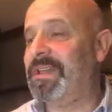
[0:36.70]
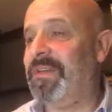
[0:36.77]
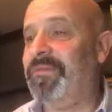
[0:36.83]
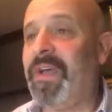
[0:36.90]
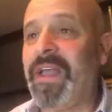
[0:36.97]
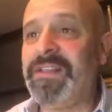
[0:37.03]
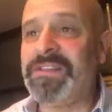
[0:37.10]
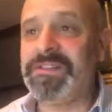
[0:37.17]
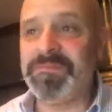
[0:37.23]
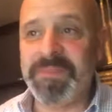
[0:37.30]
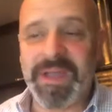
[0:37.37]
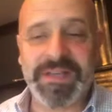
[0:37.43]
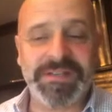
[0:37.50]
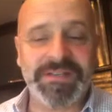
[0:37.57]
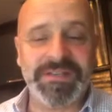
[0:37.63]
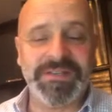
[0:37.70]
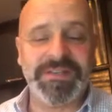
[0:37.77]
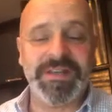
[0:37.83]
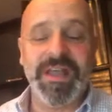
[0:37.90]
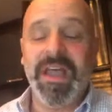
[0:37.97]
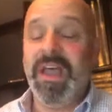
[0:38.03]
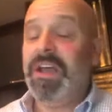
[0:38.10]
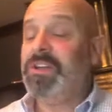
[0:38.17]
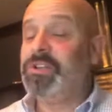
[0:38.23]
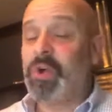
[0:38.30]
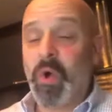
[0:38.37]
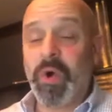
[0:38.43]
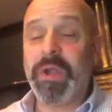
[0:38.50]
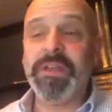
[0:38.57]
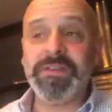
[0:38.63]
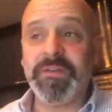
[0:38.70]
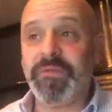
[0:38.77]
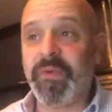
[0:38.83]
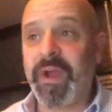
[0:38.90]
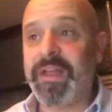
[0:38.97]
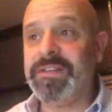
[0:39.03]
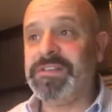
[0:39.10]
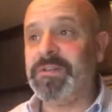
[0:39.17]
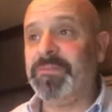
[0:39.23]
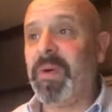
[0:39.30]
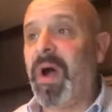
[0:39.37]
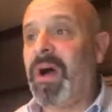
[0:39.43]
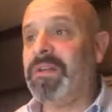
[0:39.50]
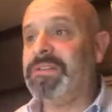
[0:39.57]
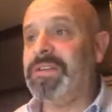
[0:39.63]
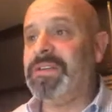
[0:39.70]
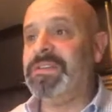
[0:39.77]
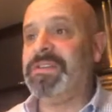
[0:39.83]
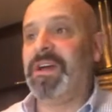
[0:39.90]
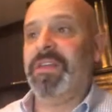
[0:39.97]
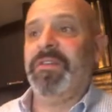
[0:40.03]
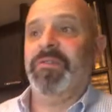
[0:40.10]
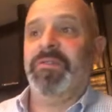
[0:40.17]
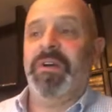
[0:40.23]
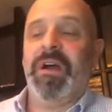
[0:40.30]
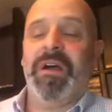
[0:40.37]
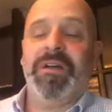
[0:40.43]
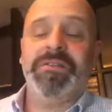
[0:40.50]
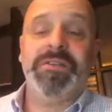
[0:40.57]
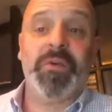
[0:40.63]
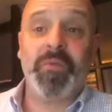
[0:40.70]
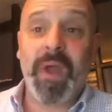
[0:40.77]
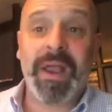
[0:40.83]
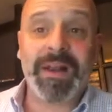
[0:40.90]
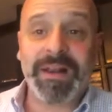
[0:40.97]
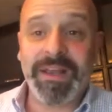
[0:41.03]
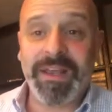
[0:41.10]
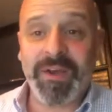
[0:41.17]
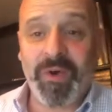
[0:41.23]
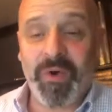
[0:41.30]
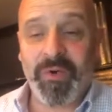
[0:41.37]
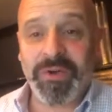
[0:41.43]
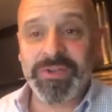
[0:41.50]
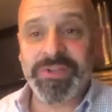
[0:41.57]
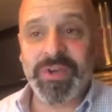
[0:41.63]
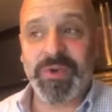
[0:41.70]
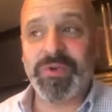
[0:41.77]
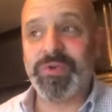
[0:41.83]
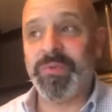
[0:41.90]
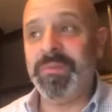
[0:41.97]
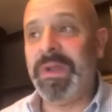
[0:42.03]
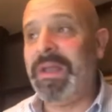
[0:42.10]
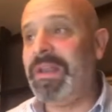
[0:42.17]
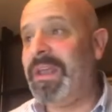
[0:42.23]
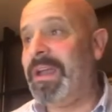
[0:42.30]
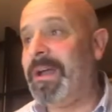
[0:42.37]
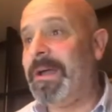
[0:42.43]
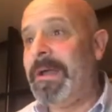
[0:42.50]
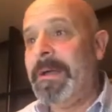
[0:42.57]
events, mixers, talking to friends at parties, either directly or on social media.